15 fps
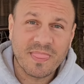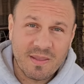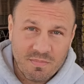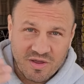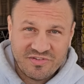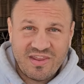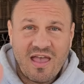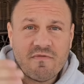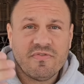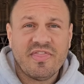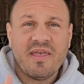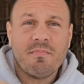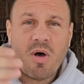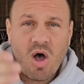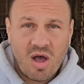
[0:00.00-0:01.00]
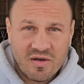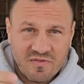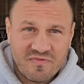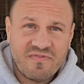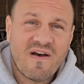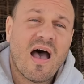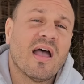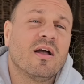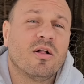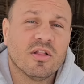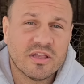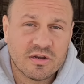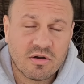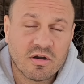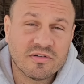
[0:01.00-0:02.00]
They must have them on
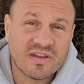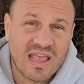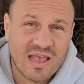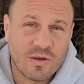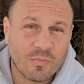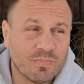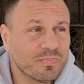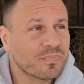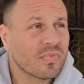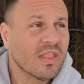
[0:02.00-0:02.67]
file in our town.